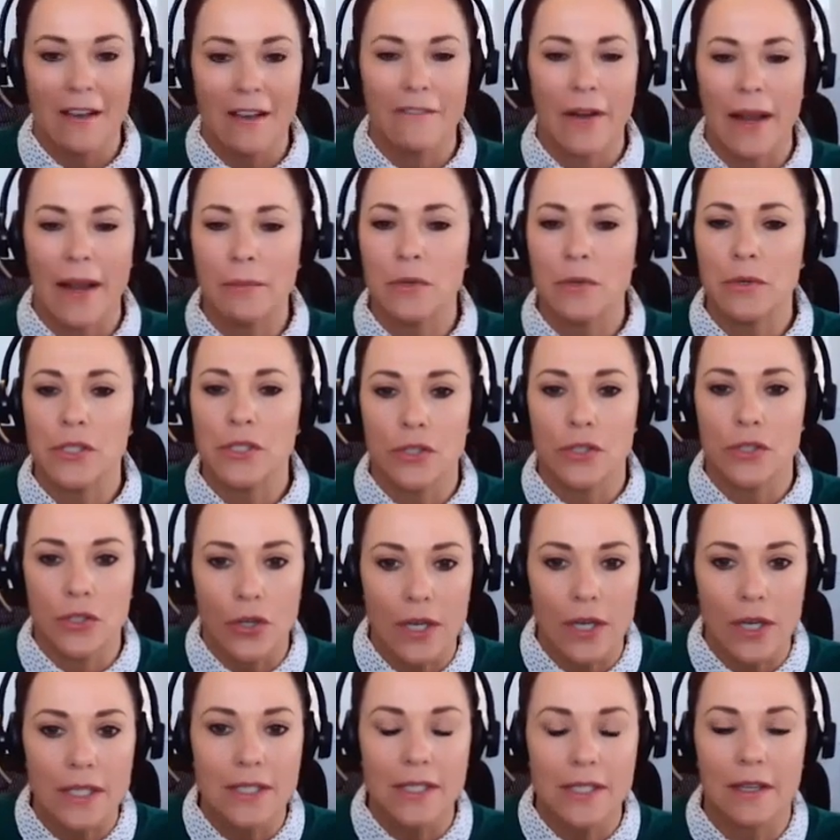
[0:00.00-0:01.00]
Fiber's
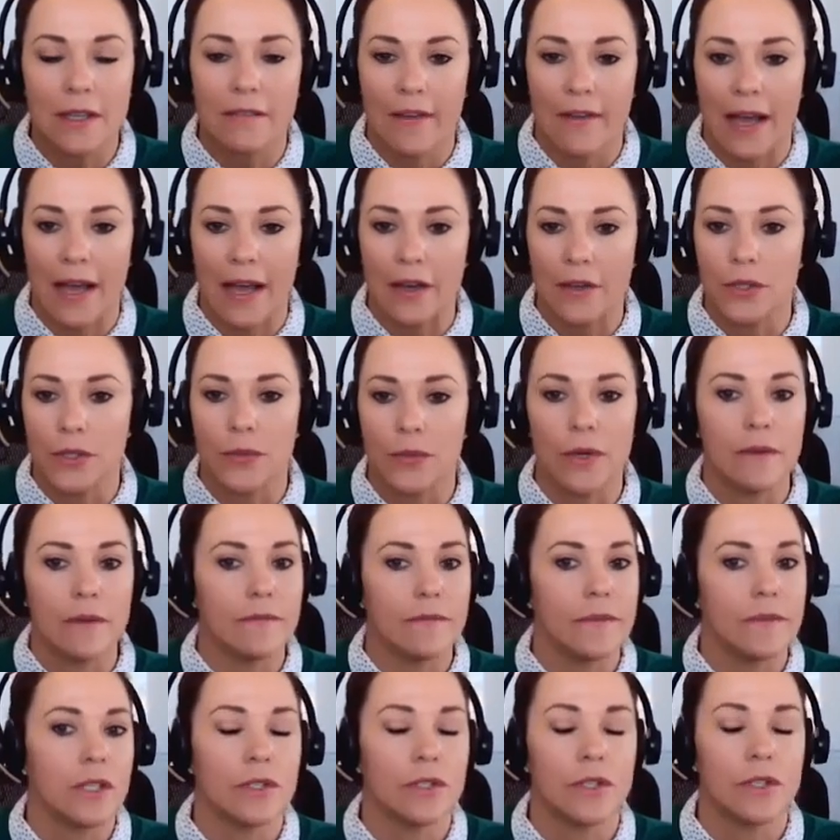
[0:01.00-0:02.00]
intrinsic value of
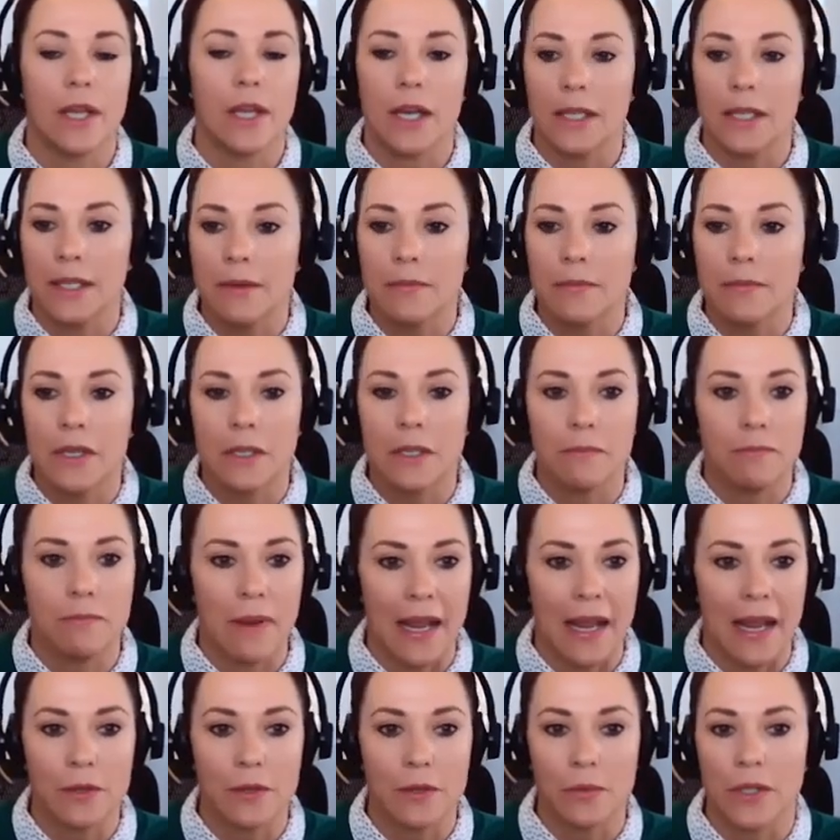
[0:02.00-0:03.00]
nearly unlimited
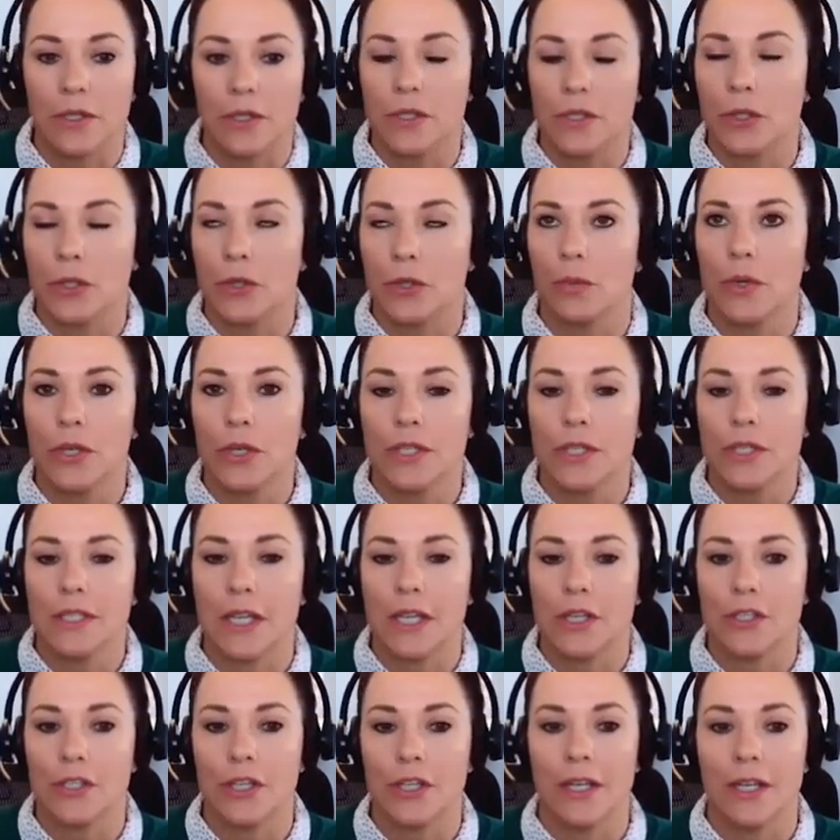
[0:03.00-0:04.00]
bandwidth to the
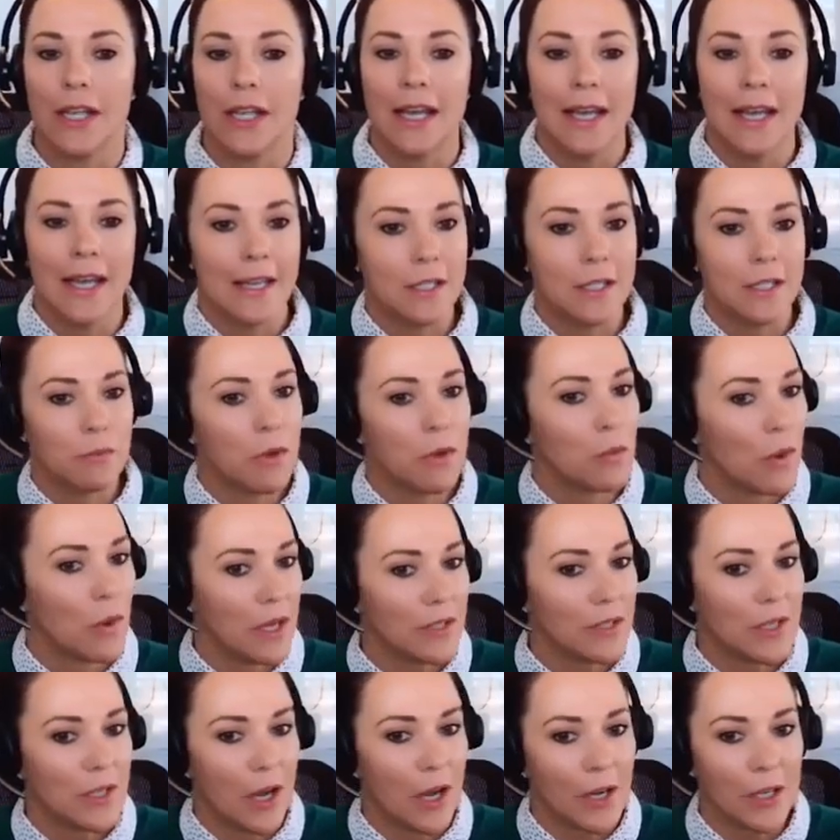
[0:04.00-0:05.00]
workstation has been
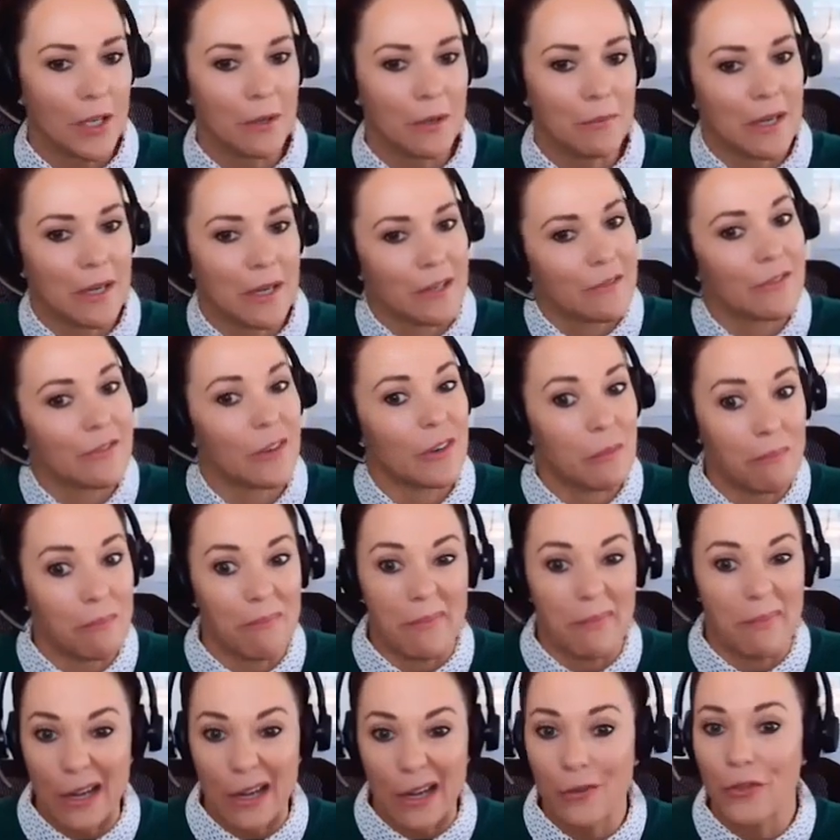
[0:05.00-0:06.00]
well documented for
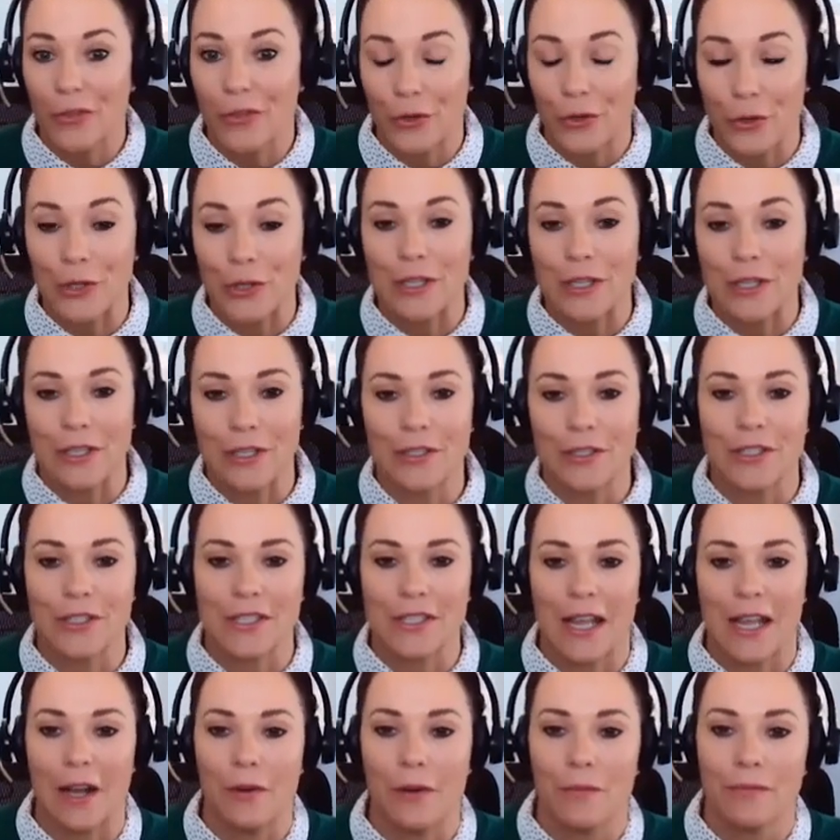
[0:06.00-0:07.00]
about 30 years
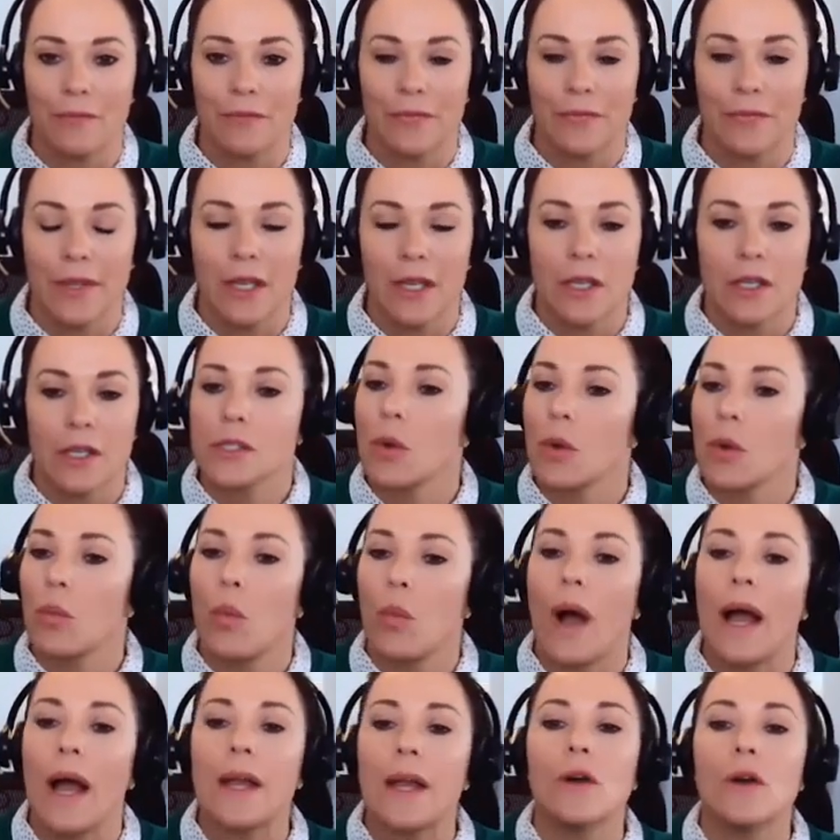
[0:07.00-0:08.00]
now. So
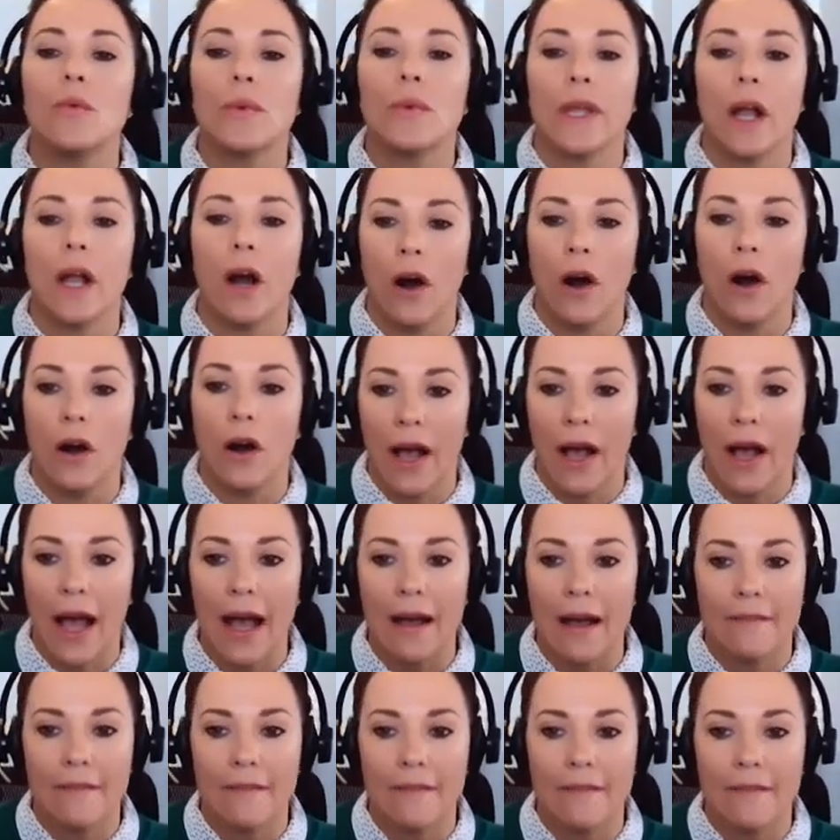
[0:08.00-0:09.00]
why don't we all
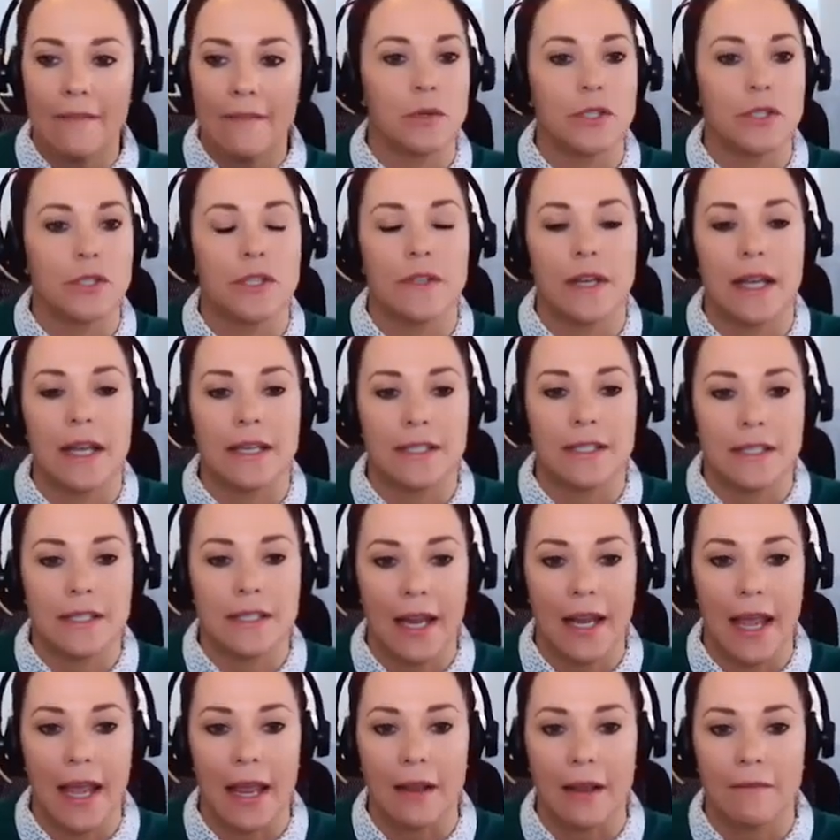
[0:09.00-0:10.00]
have fiber to the desk
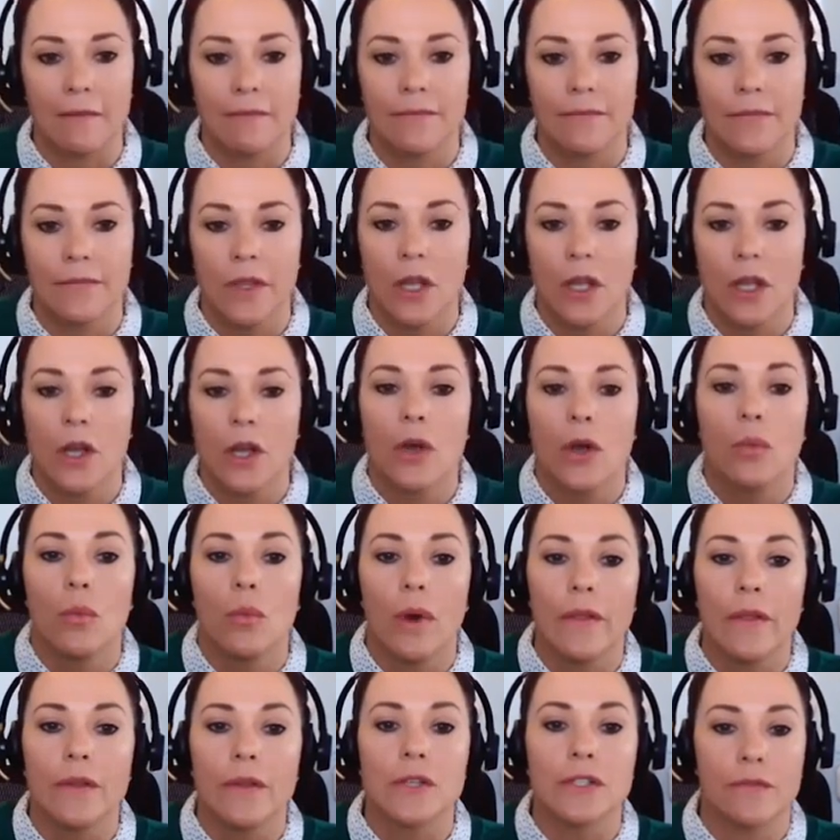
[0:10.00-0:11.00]
today?
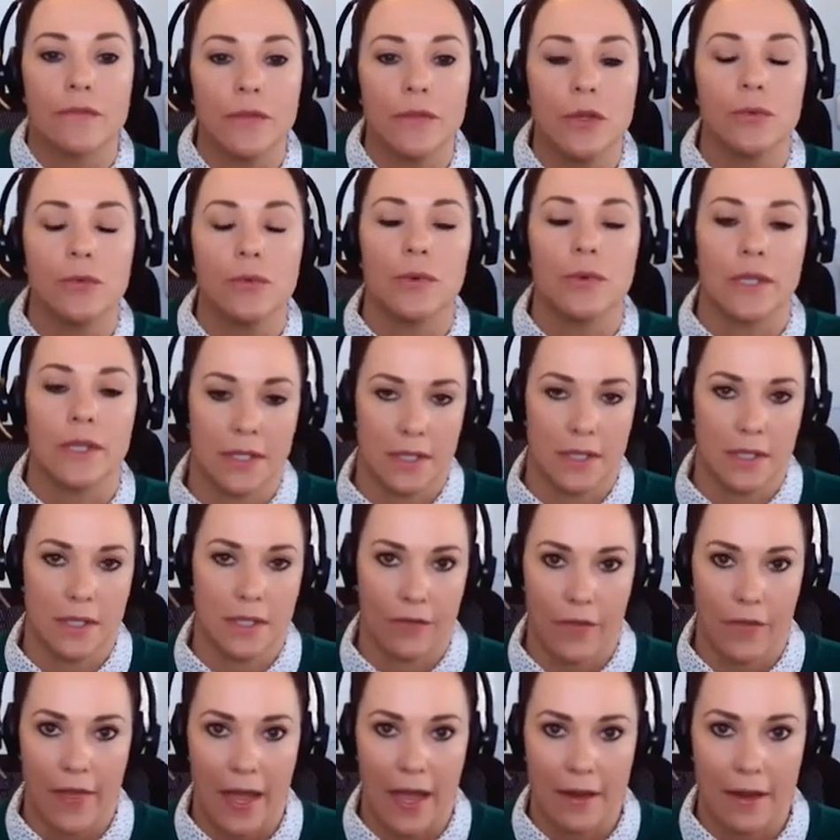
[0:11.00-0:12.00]
Well, there's a few reasons
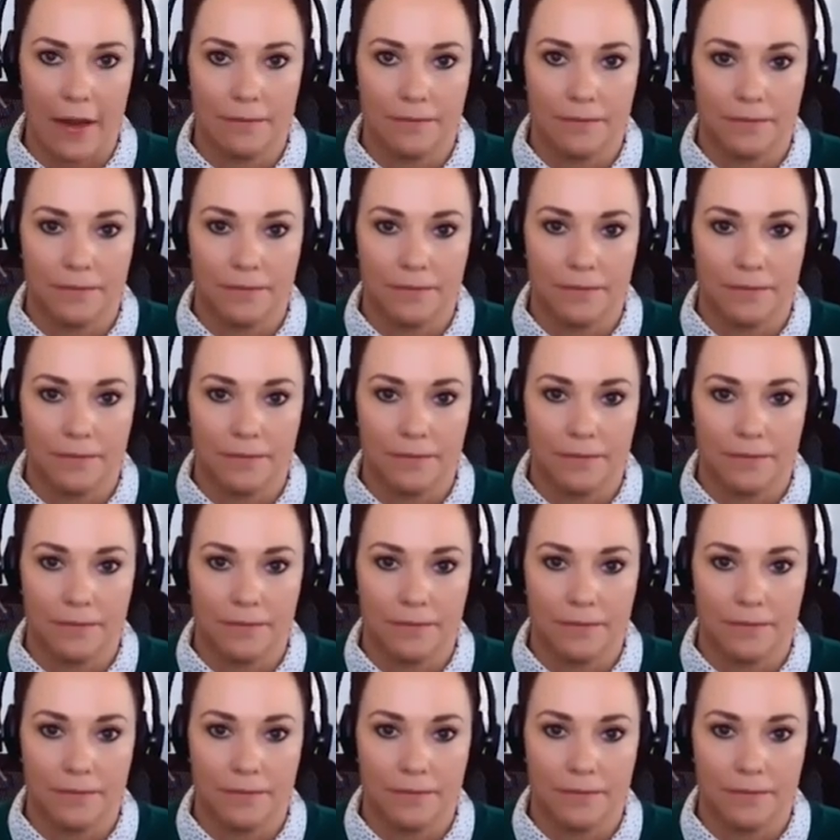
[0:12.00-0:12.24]
for that.